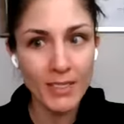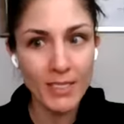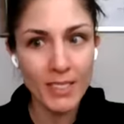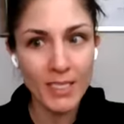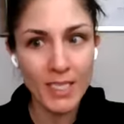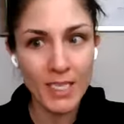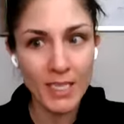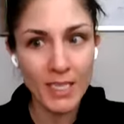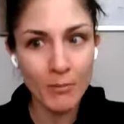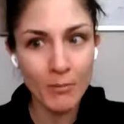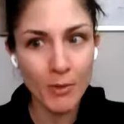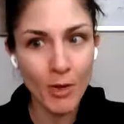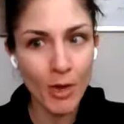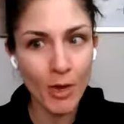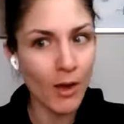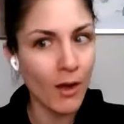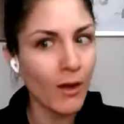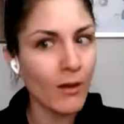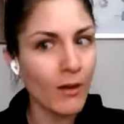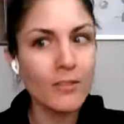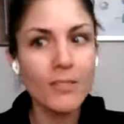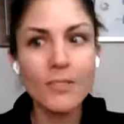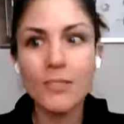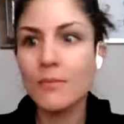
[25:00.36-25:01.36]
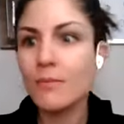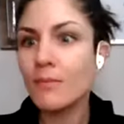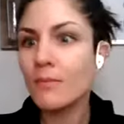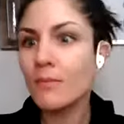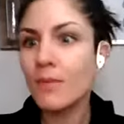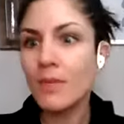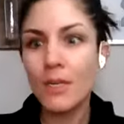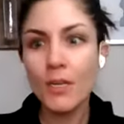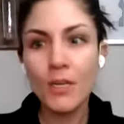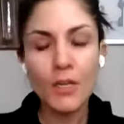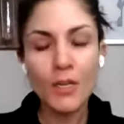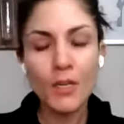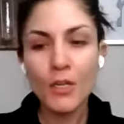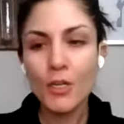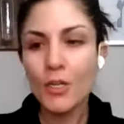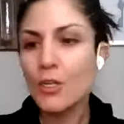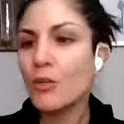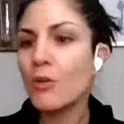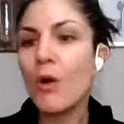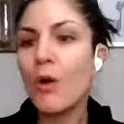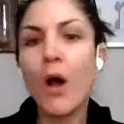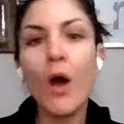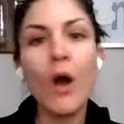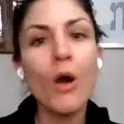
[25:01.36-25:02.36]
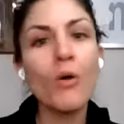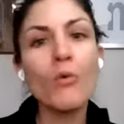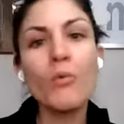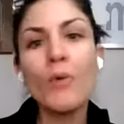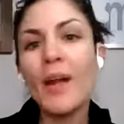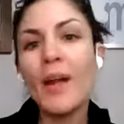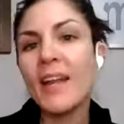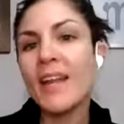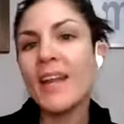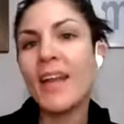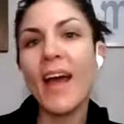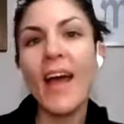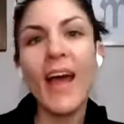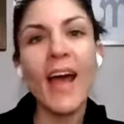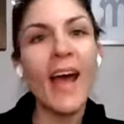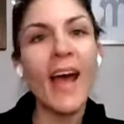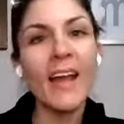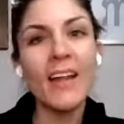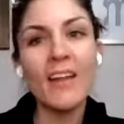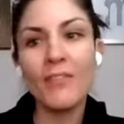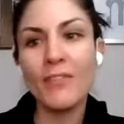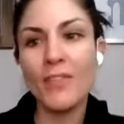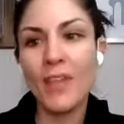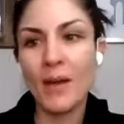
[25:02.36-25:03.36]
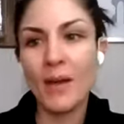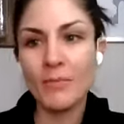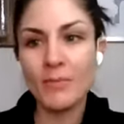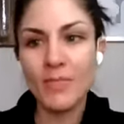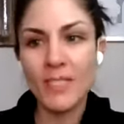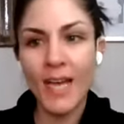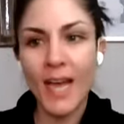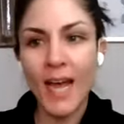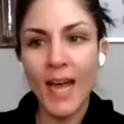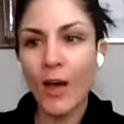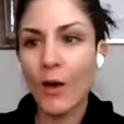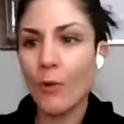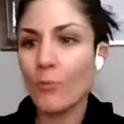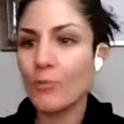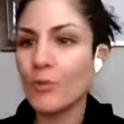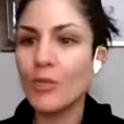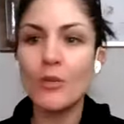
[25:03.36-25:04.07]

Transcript: on team calls. You're already ahead of them to help.